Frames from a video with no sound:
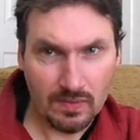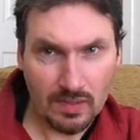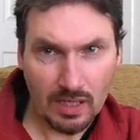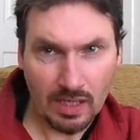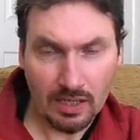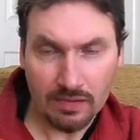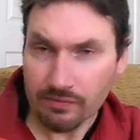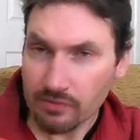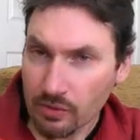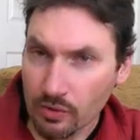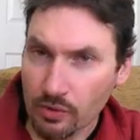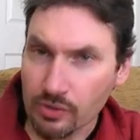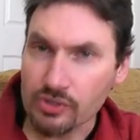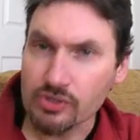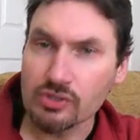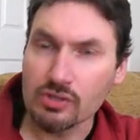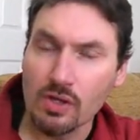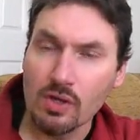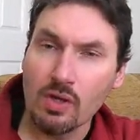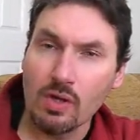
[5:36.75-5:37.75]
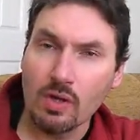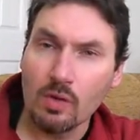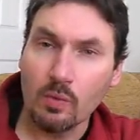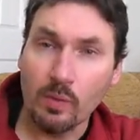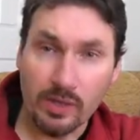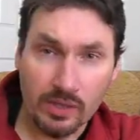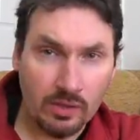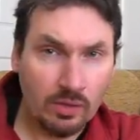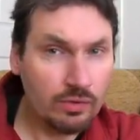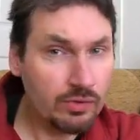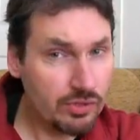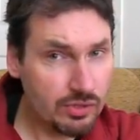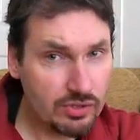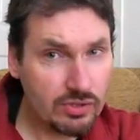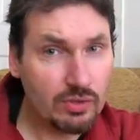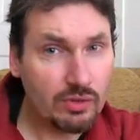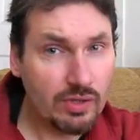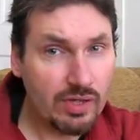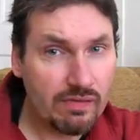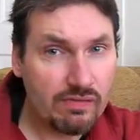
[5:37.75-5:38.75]
And of course, we know the
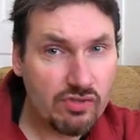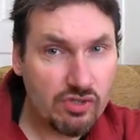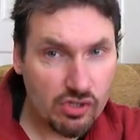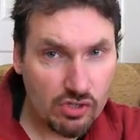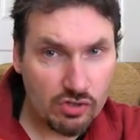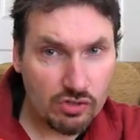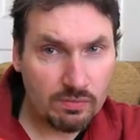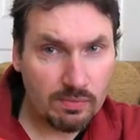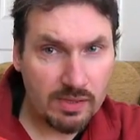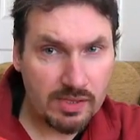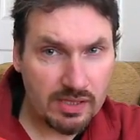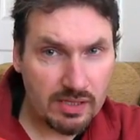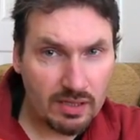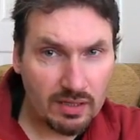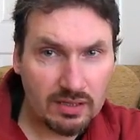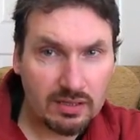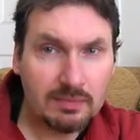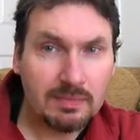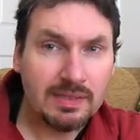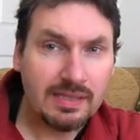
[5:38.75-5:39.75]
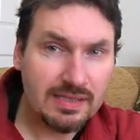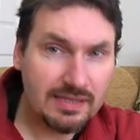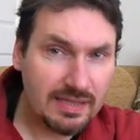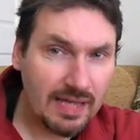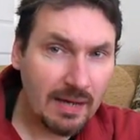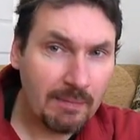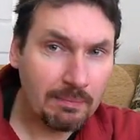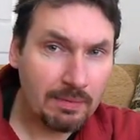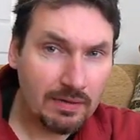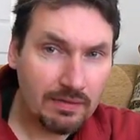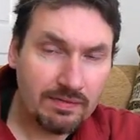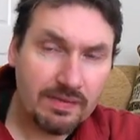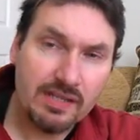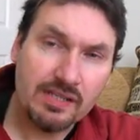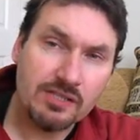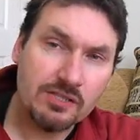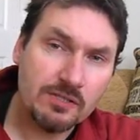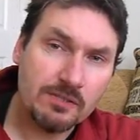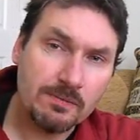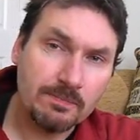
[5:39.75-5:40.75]
story of Job as the ultimate example of
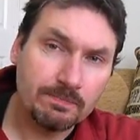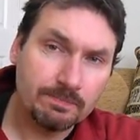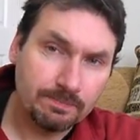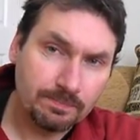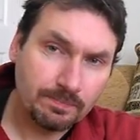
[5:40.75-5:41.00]
this.